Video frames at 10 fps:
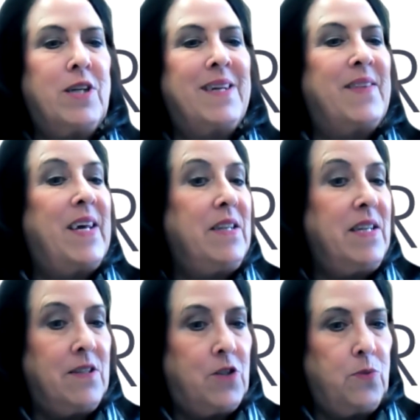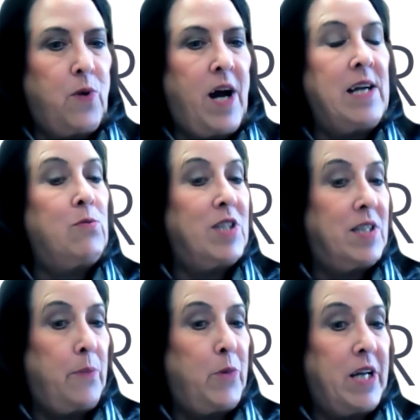and they need to ride with
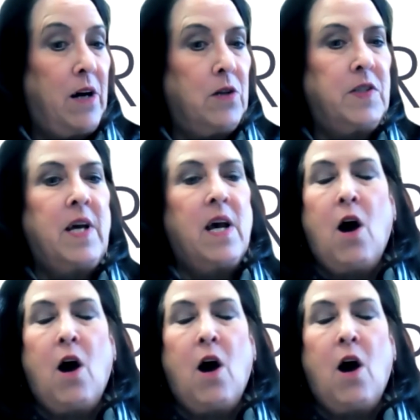someone else,